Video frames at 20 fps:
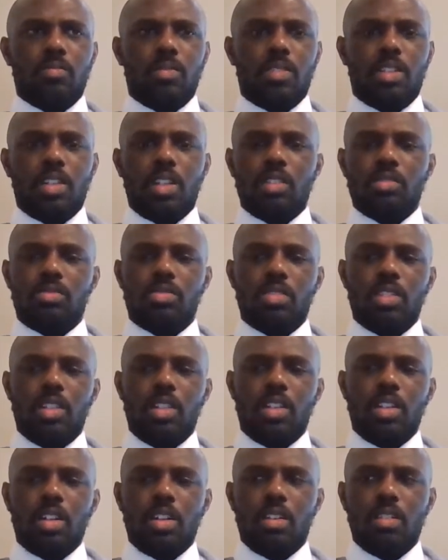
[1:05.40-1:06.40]

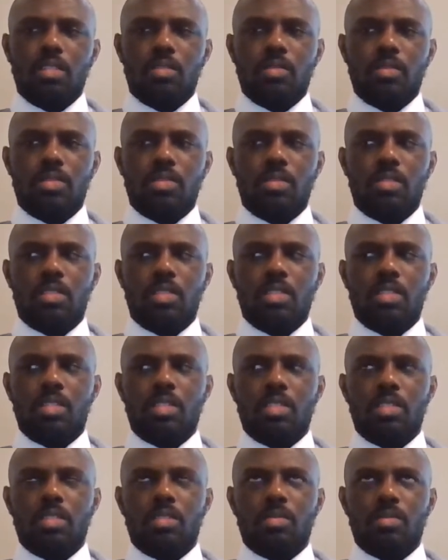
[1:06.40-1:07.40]
country of,
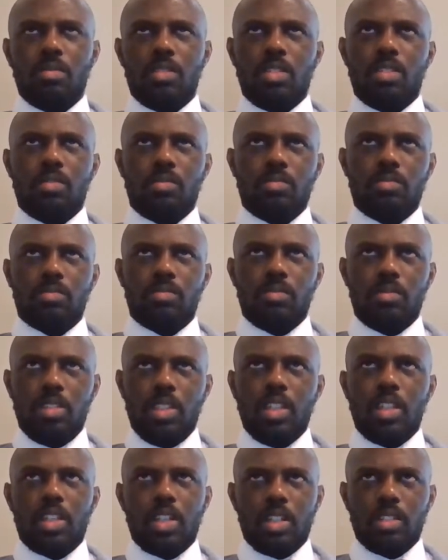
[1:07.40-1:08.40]
well,
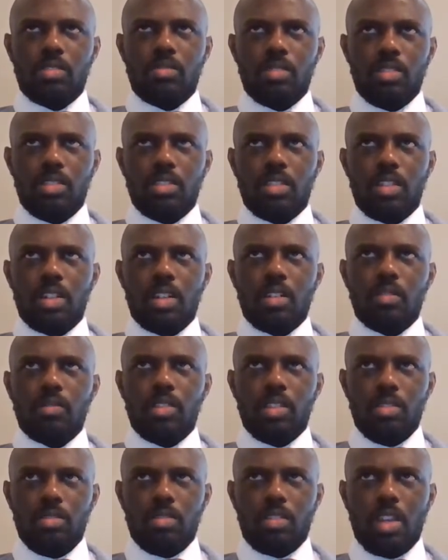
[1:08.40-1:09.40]
the countries of
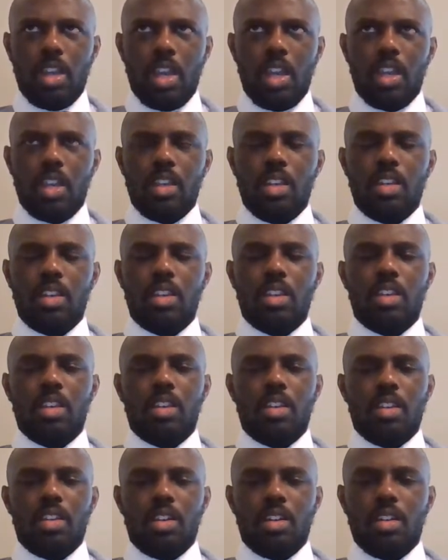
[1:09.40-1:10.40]
the UK,
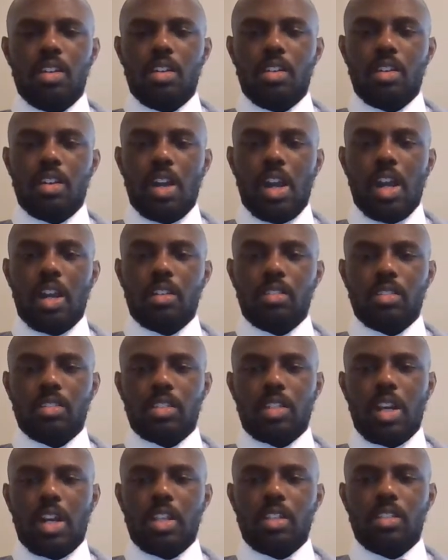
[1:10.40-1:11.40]
Ireland,
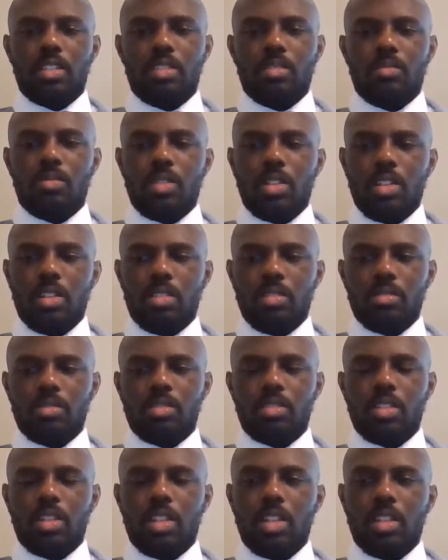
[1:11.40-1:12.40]
Scotland, and
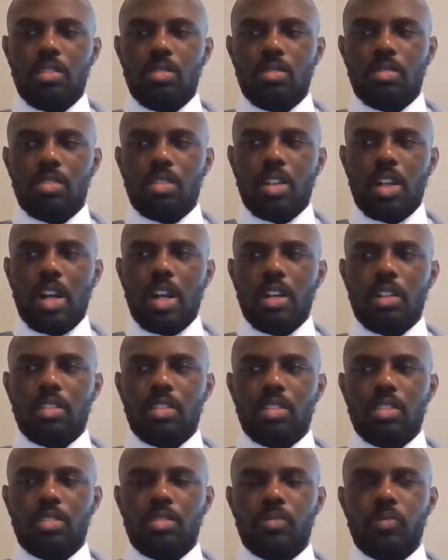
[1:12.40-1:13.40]
Wales, and Northern
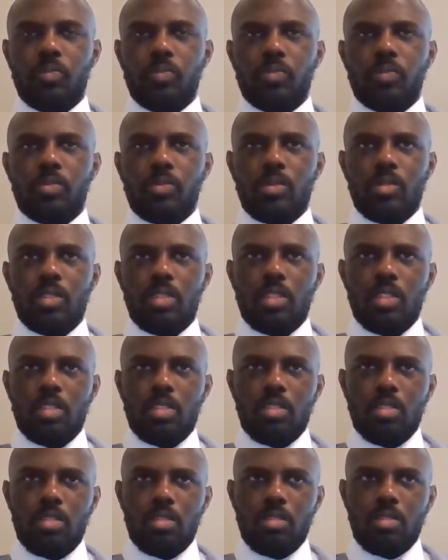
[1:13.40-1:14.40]
Ireland.
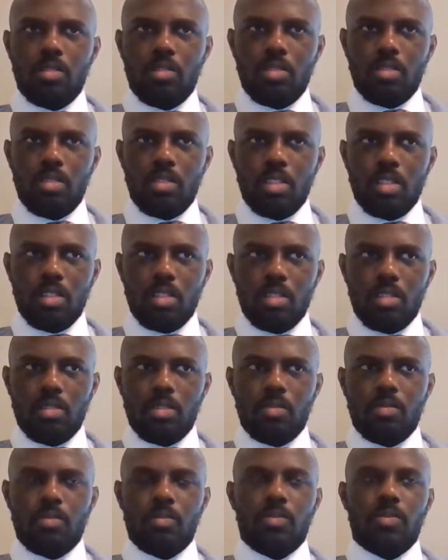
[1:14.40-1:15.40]

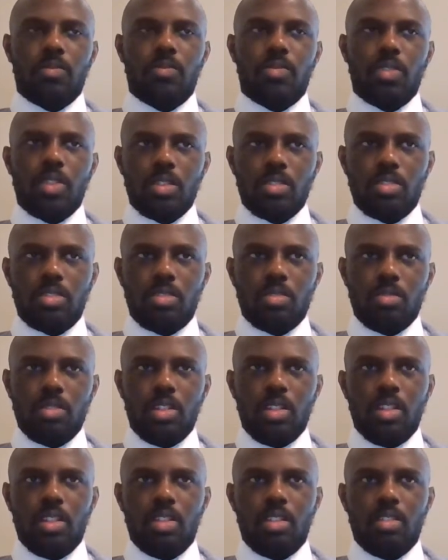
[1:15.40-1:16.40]
The first
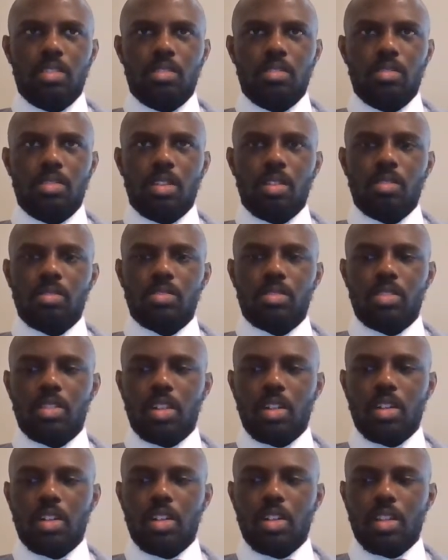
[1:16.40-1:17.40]
three don't
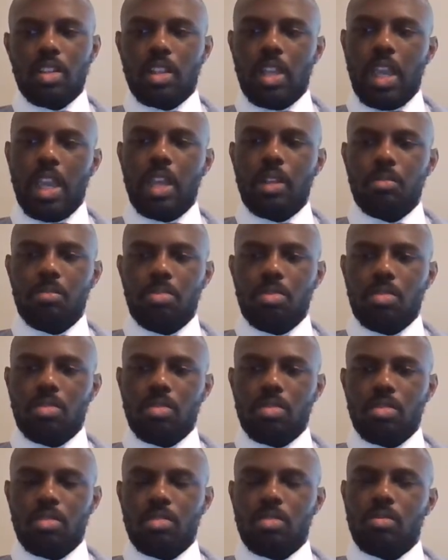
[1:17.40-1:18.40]
share a land
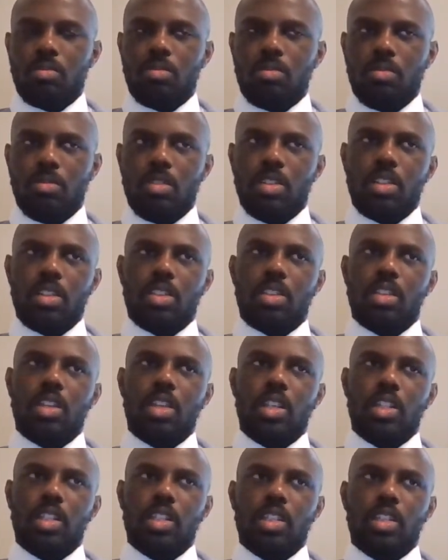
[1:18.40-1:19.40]
border with
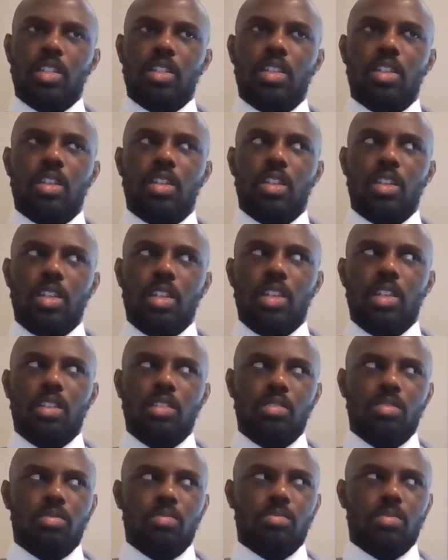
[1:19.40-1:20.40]
any
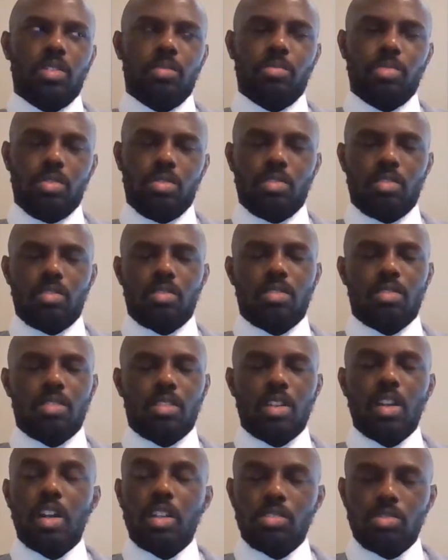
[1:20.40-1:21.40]
EU member
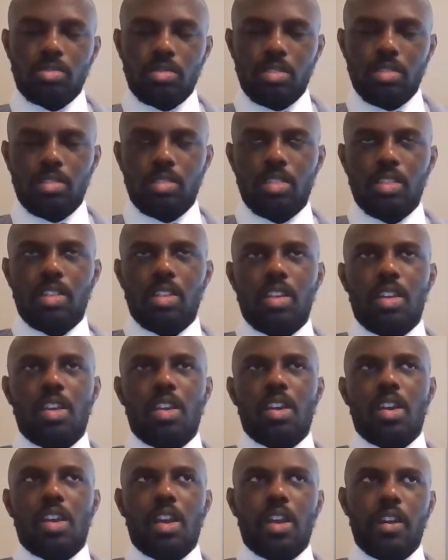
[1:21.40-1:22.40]
countries.
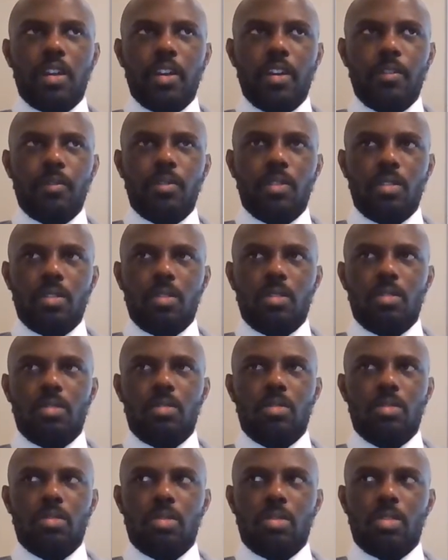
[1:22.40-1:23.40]
However,
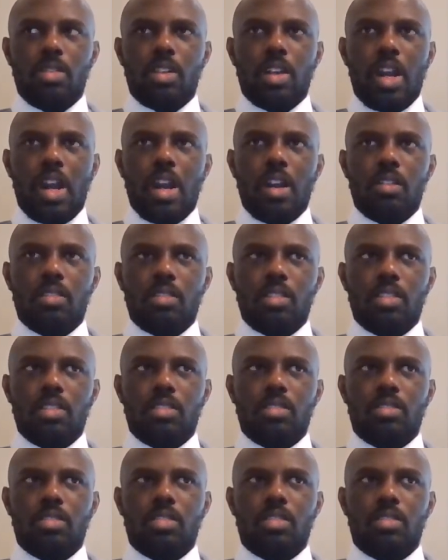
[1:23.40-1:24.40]
Northern
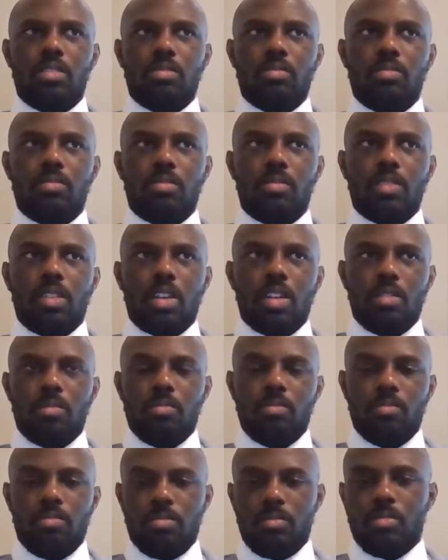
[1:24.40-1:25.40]
Ireland,
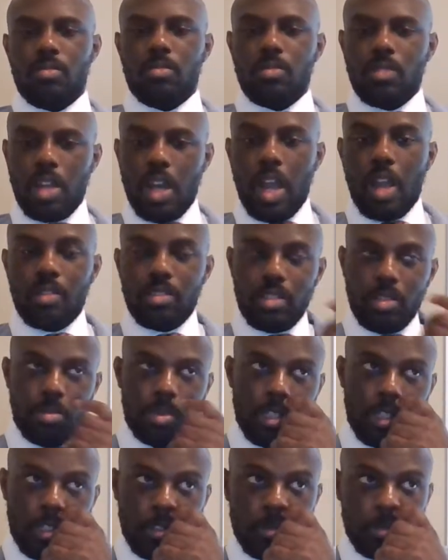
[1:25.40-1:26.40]
obviously
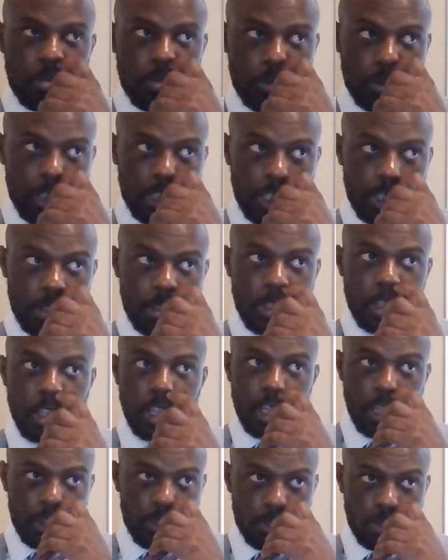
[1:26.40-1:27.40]
being
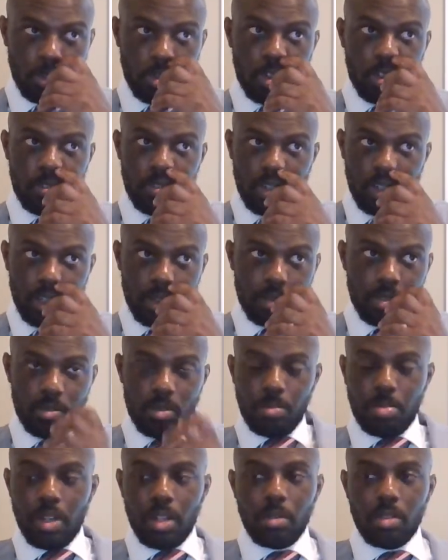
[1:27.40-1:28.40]
north of the
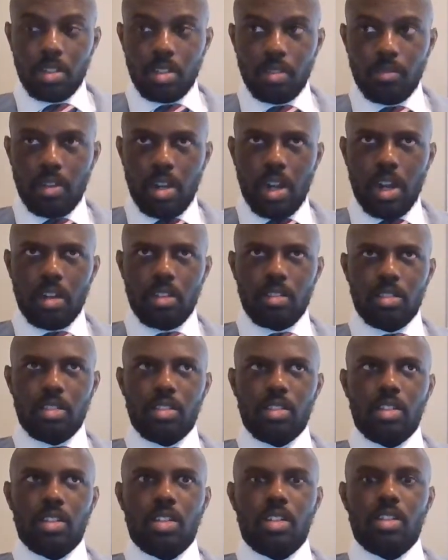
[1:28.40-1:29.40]
Republic of
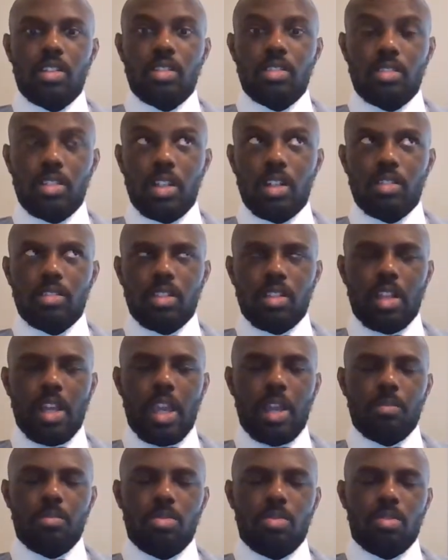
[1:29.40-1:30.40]
Ireland, shares a
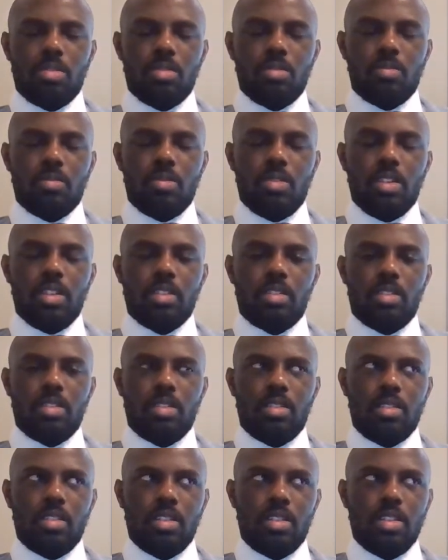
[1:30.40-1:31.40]
land border with
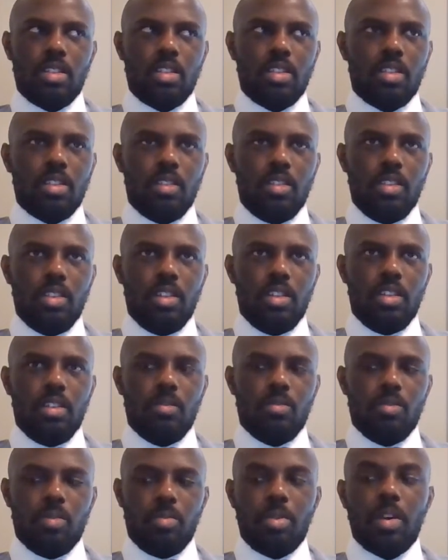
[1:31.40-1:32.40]

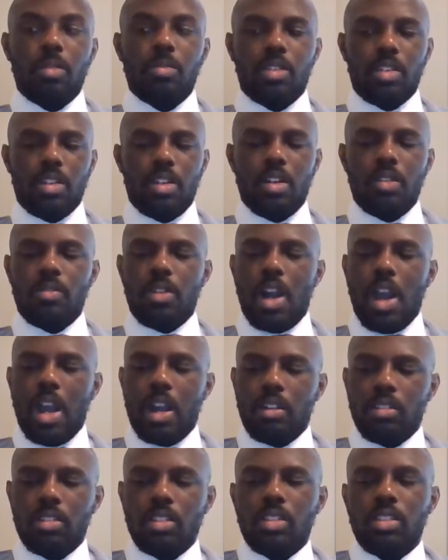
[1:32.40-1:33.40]
the Republic of
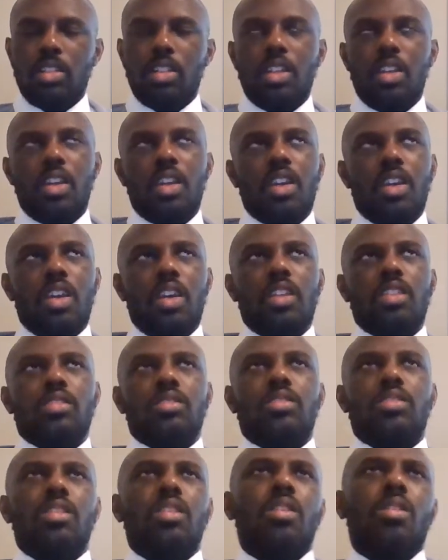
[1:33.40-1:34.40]
Ireland. And
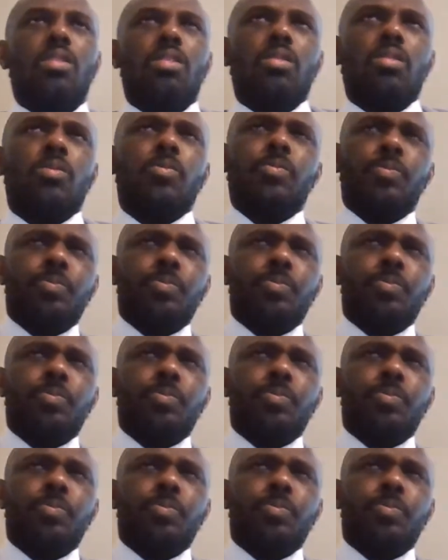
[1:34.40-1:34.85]
so